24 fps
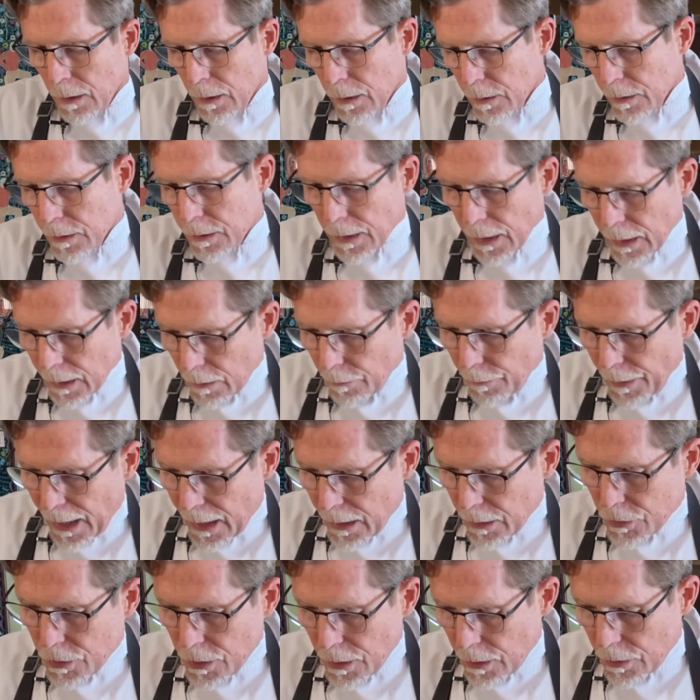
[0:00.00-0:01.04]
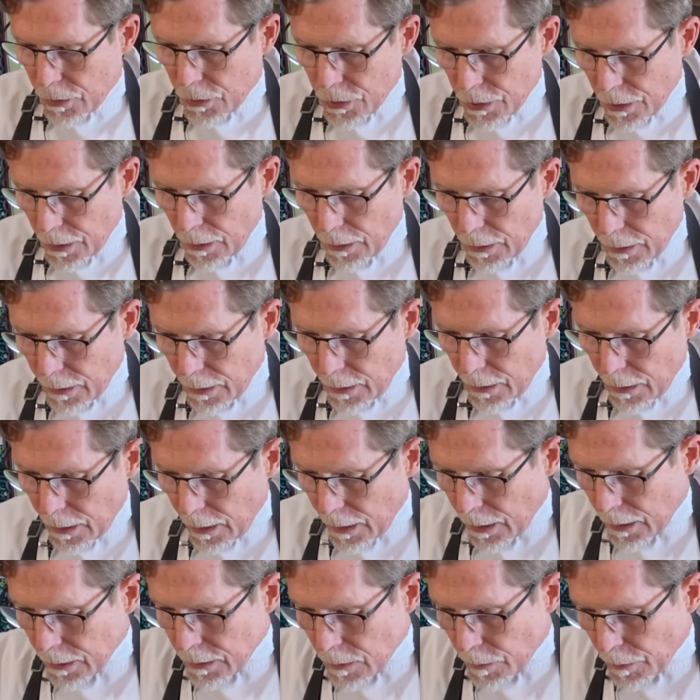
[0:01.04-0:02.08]
Second batch of chili
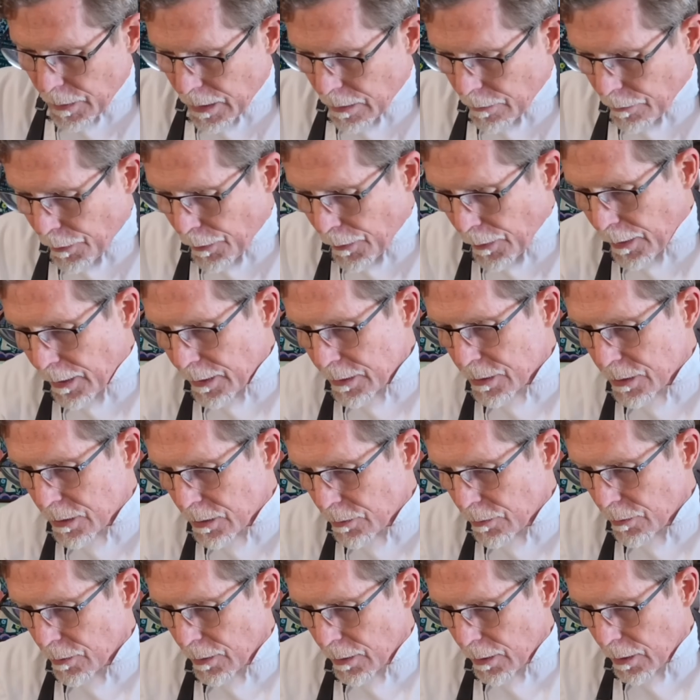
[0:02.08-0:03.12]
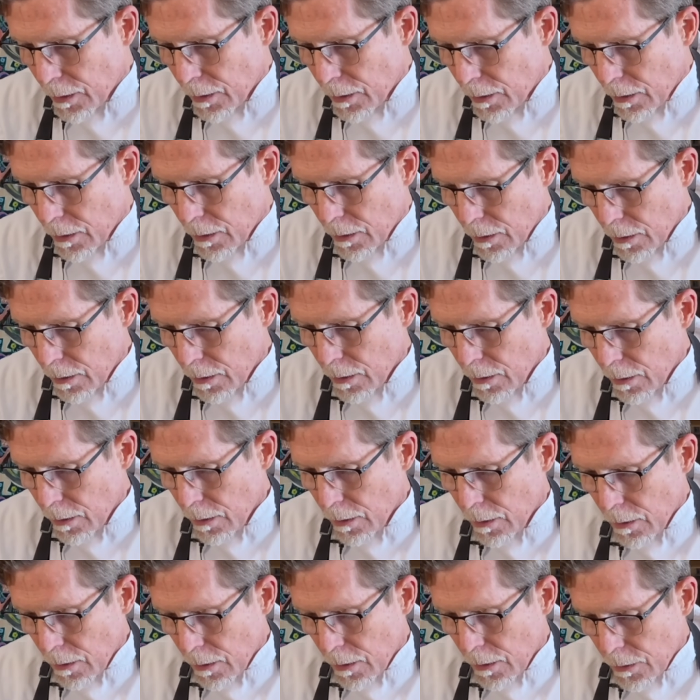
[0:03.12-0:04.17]
has been pressed through our
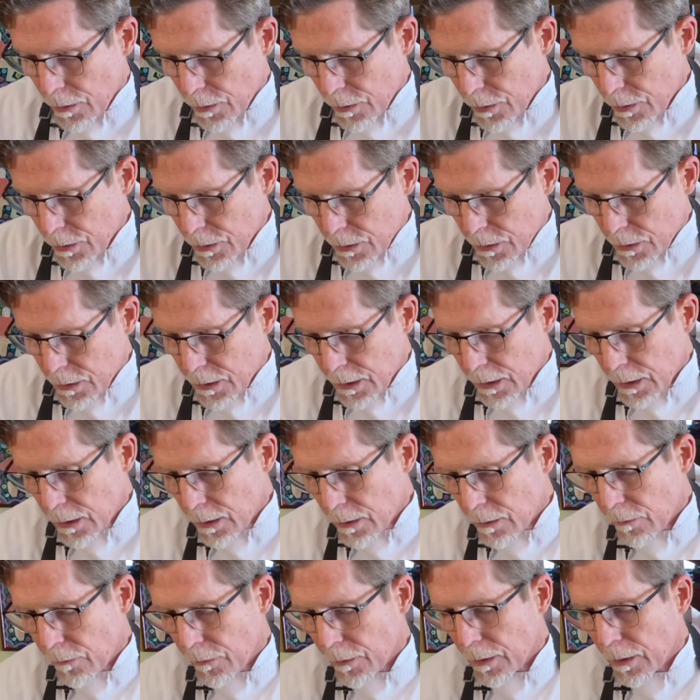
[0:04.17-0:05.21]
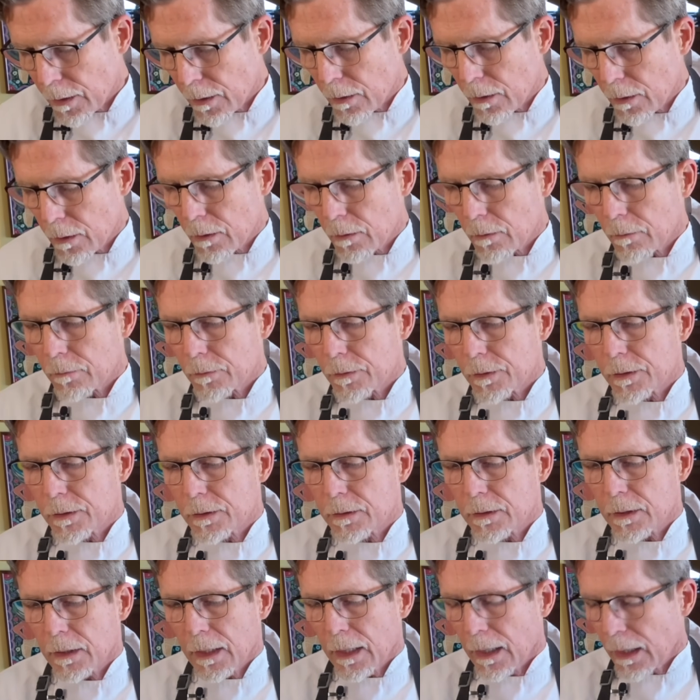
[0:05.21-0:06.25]
sieve here. Just
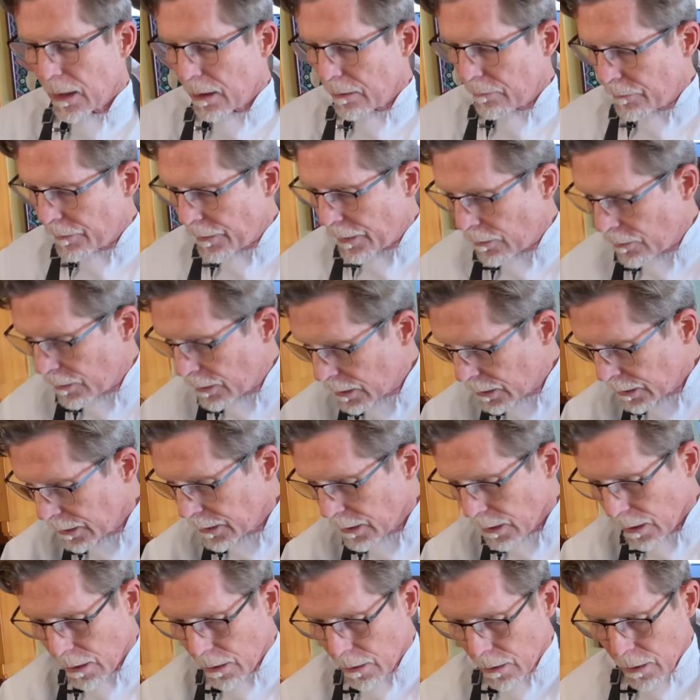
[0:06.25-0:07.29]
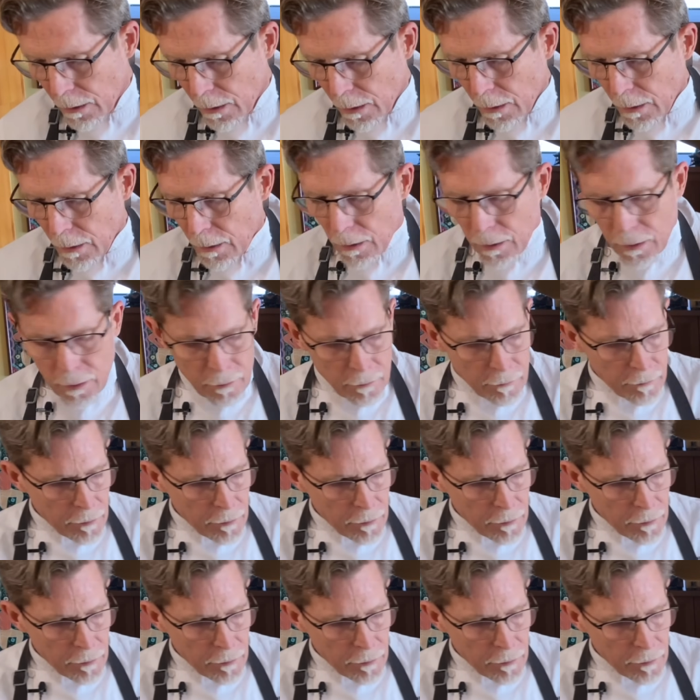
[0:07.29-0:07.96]
again, very little of